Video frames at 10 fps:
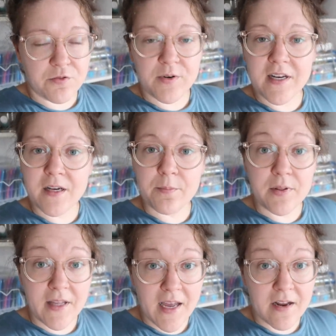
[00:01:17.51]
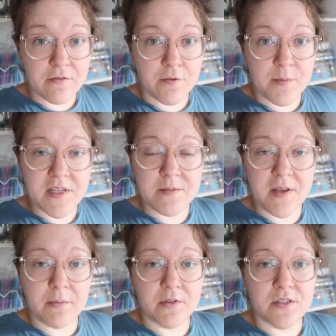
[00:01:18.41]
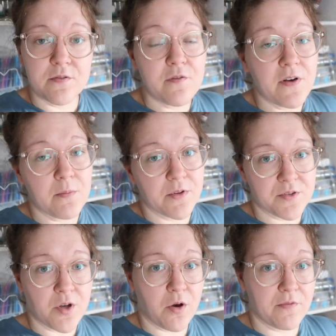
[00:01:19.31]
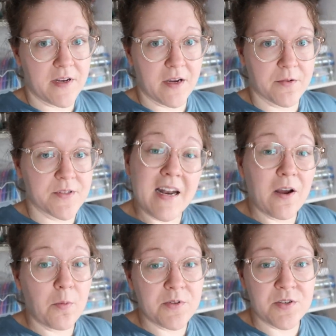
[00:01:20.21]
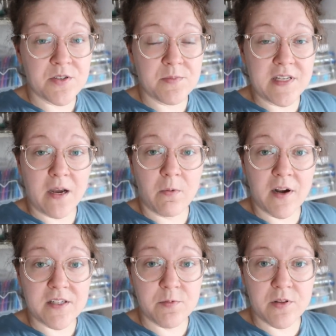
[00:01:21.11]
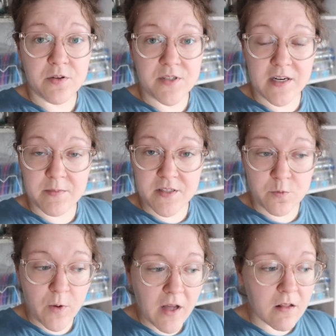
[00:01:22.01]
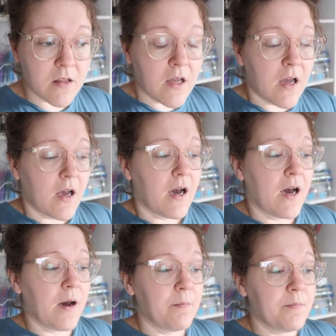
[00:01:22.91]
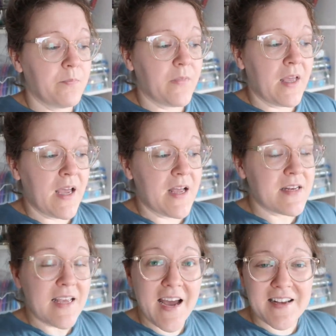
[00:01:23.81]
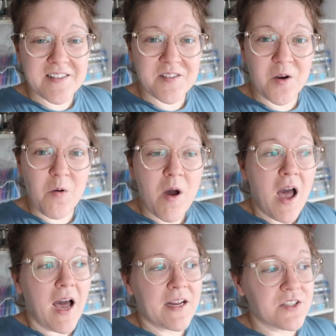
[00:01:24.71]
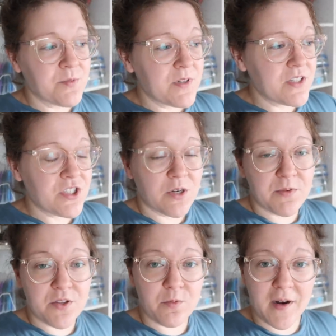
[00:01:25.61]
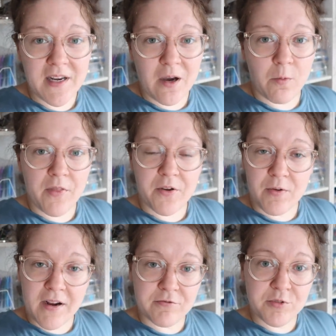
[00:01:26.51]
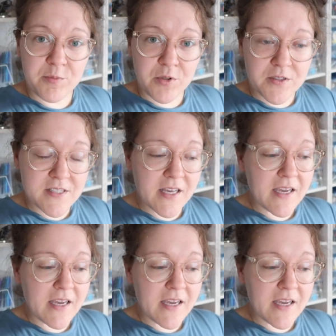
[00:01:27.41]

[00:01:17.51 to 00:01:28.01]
creating a plan for me to be able to film those haul videos, and I hope to do some DIYs with those items as well. So I just wanted to share with you right now what the craft room looks